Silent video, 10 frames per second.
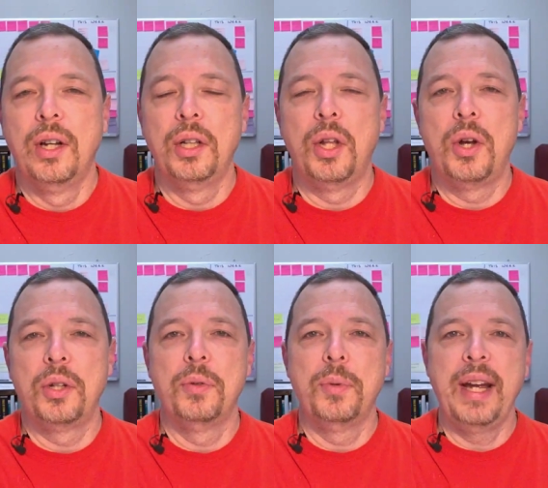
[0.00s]

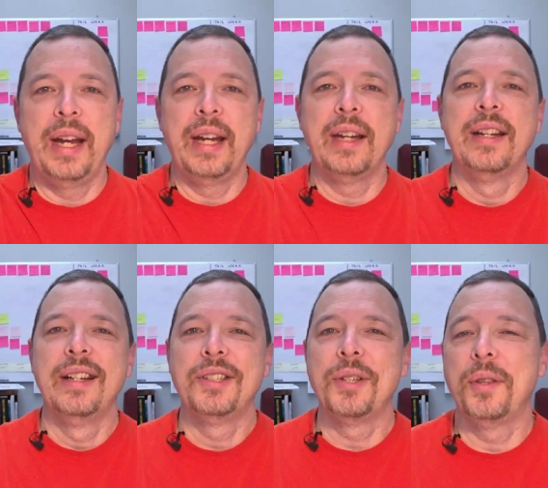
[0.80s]
along the way
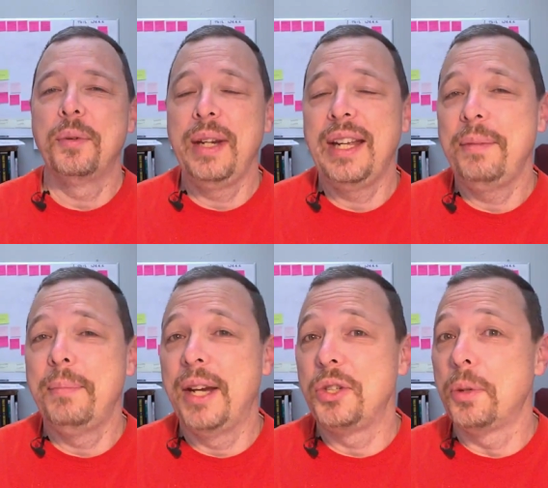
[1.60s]
so that we
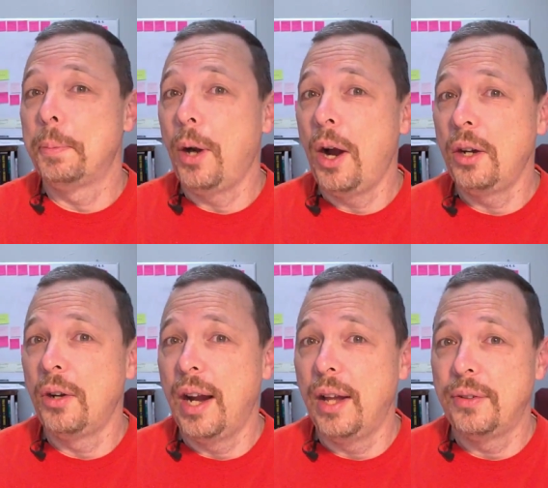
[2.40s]
can measure
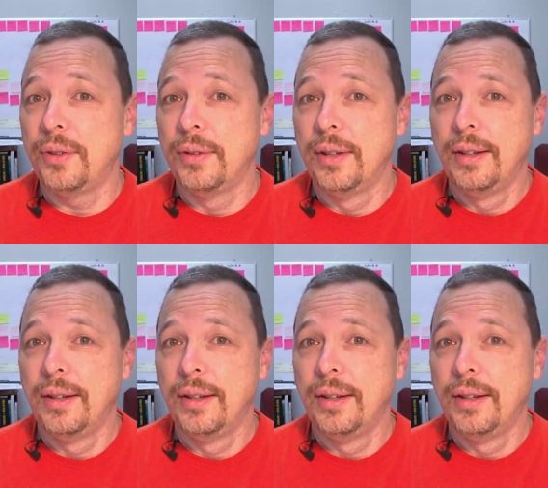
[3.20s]
progress.